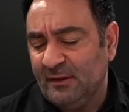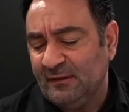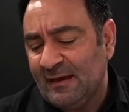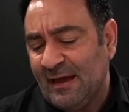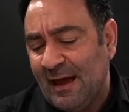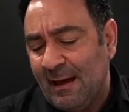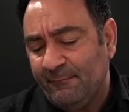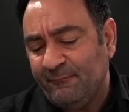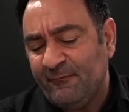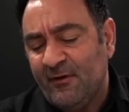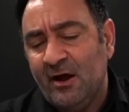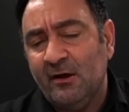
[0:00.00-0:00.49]
But
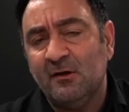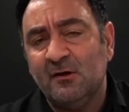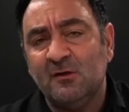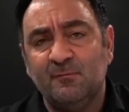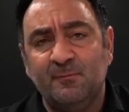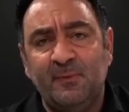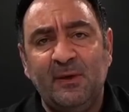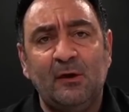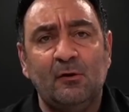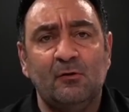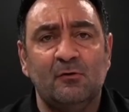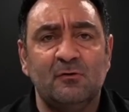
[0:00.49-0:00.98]
top firing
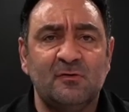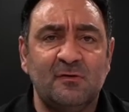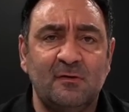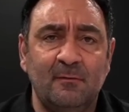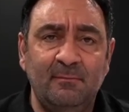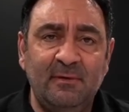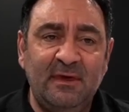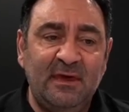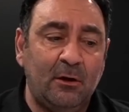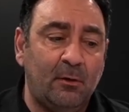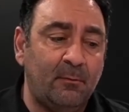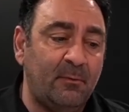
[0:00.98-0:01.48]
speakers
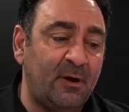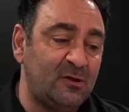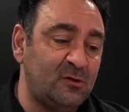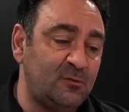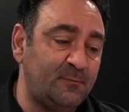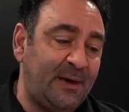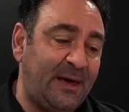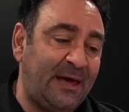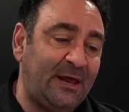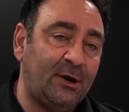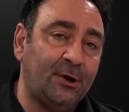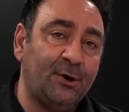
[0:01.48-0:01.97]
to me are
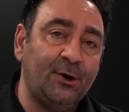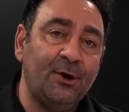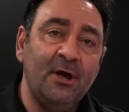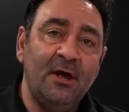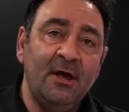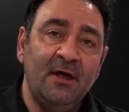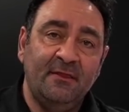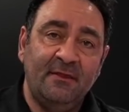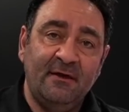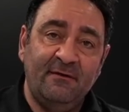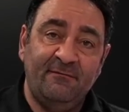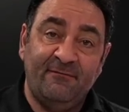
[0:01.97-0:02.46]
much better.
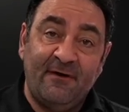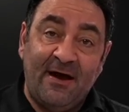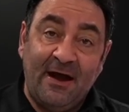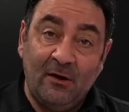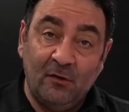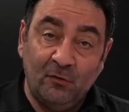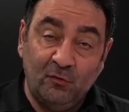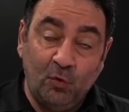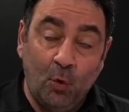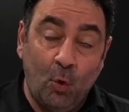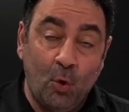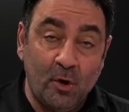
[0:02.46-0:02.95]
They
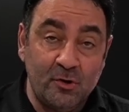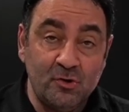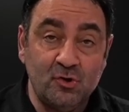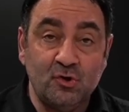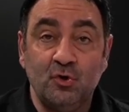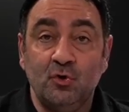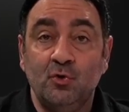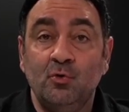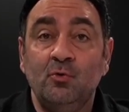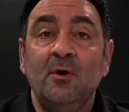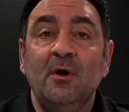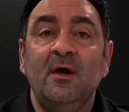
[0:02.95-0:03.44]
fire
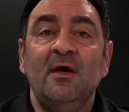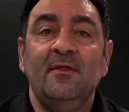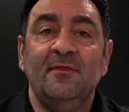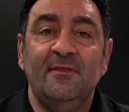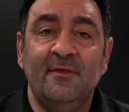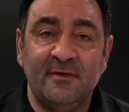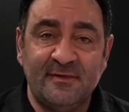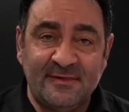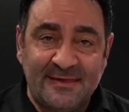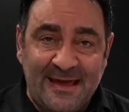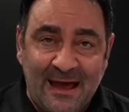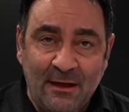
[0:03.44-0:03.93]
towards you.
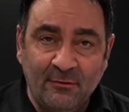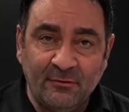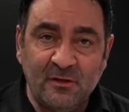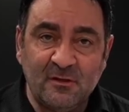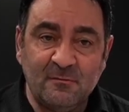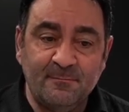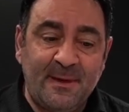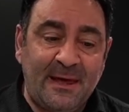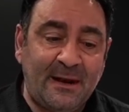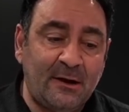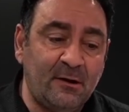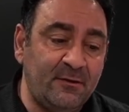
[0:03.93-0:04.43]
The sound
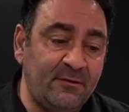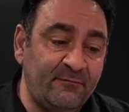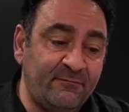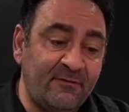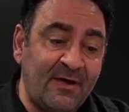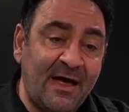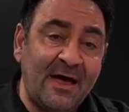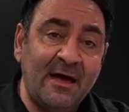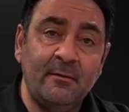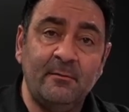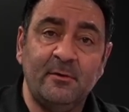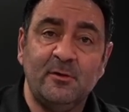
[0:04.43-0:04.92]
is better. The
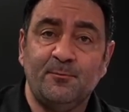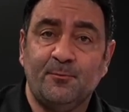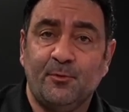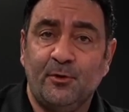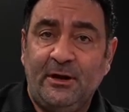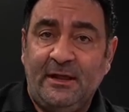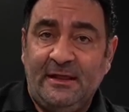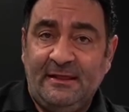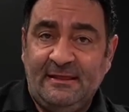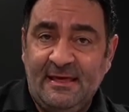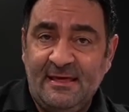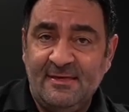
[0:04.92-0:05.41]
volume is
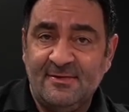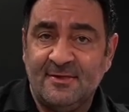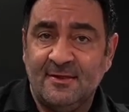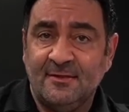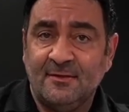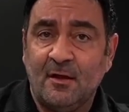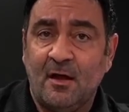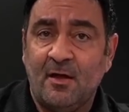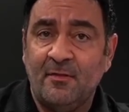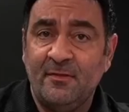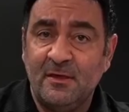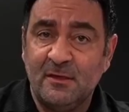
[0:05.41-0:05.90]
pretty
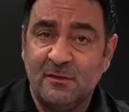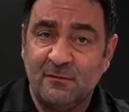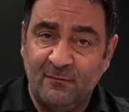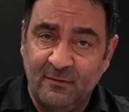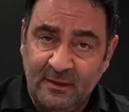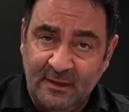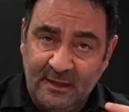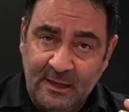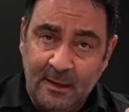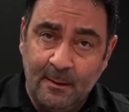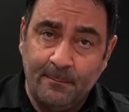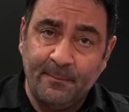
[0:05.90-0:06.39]
decent on this,
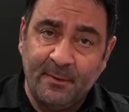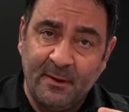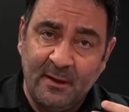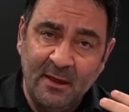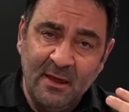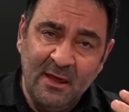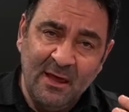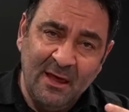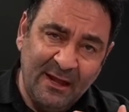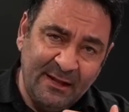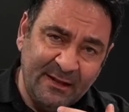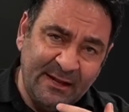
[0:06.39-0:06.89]
filling up
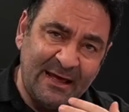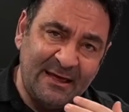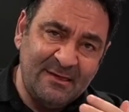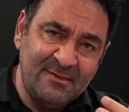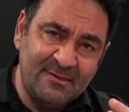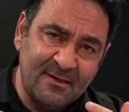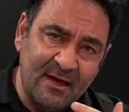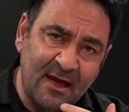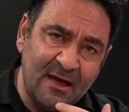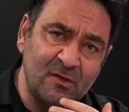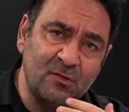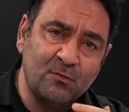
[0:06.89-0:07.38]
a
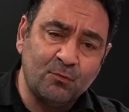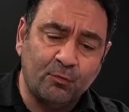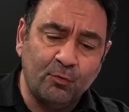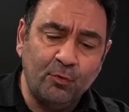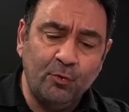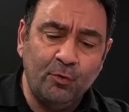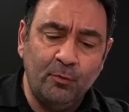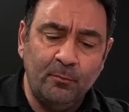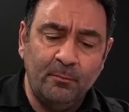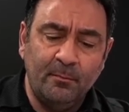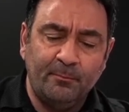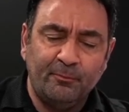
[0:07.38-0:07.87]
nice sized
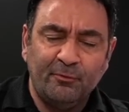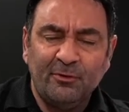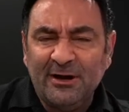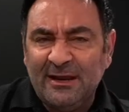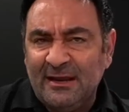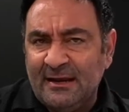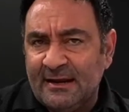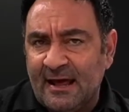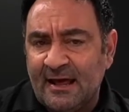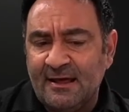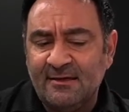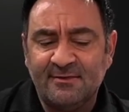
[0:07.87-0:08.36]
room
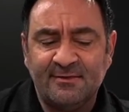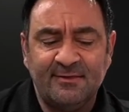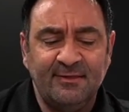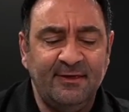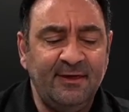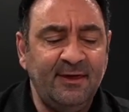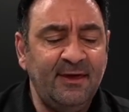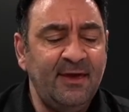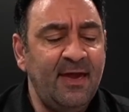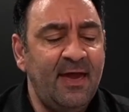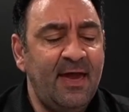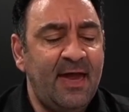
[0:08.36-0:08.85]
pretty
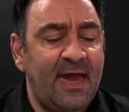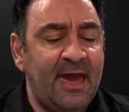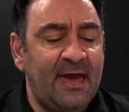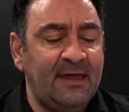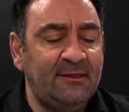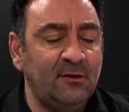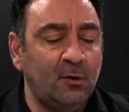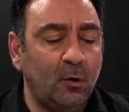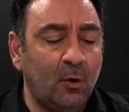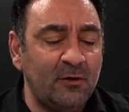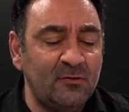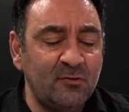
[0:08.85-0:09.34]
nicely.
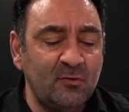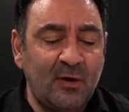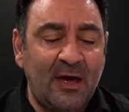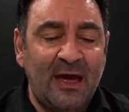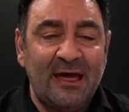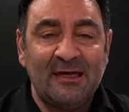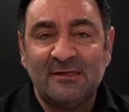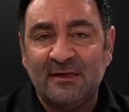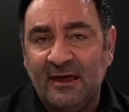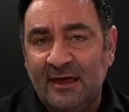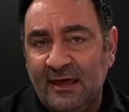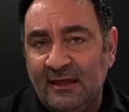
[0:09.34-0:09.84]
And it also
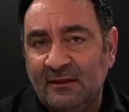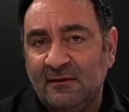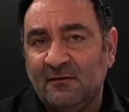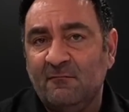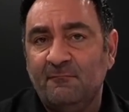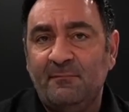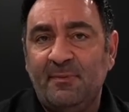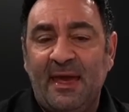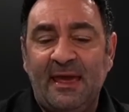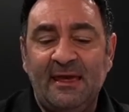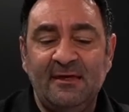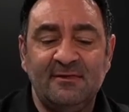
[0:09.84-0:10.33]
has a hint
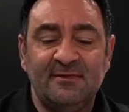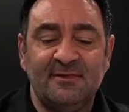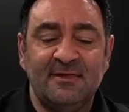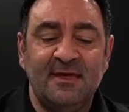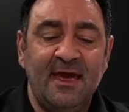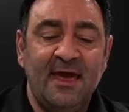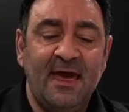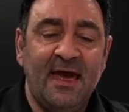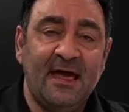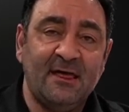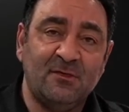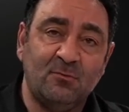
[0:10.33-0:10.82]
of
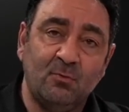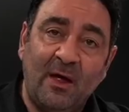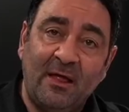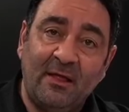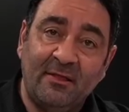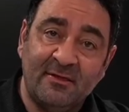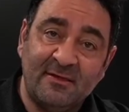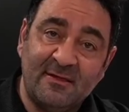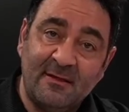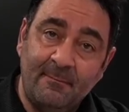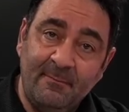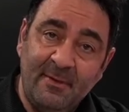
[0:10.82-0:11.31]
bass as
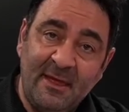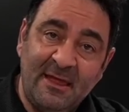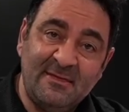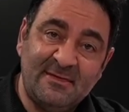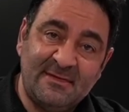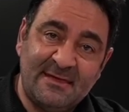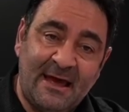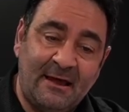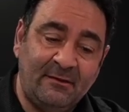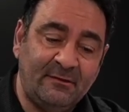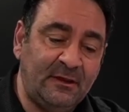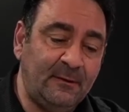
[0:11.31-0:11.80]
well as the
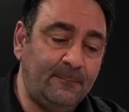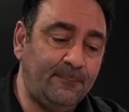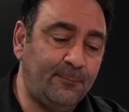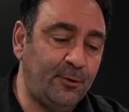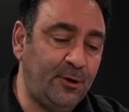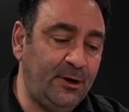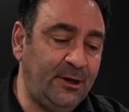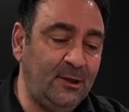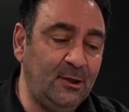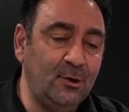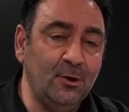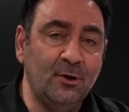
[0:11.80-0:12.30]
mid sounding
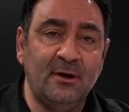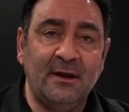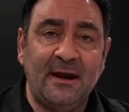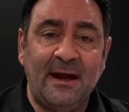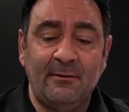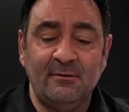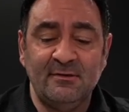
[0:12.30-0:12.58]
pretty good.